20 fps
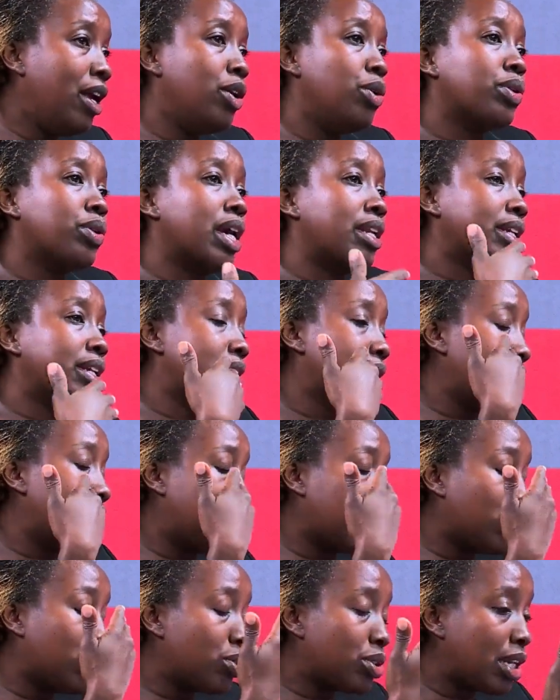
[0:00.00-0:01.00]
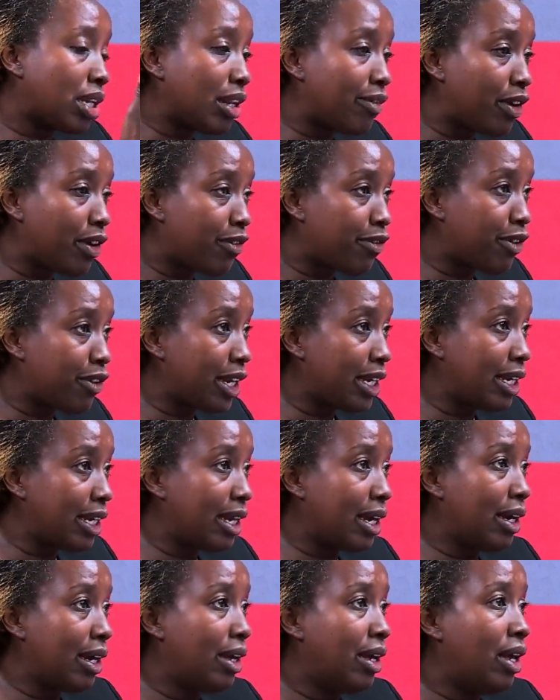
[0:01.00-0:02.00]
you can get acute liver
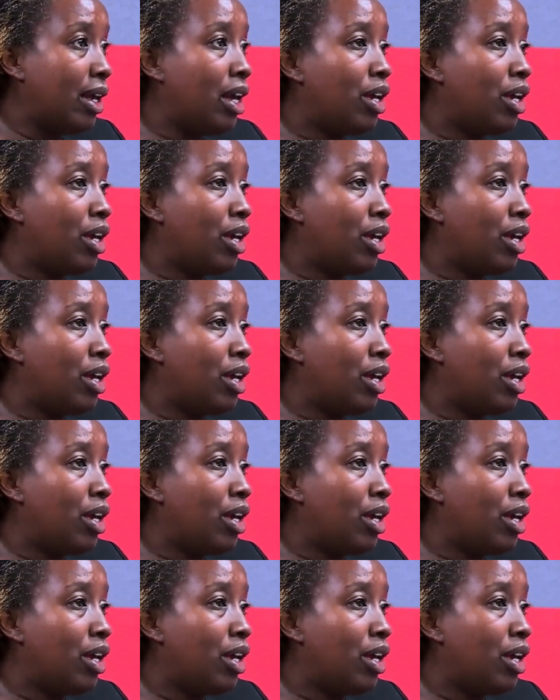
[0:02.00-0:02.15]
failure.